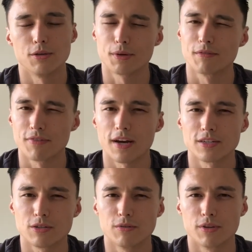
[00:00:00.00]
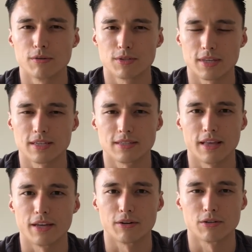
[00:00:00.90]
You can fine tune those things
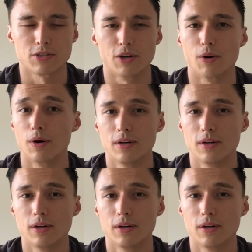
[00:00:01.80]
later, so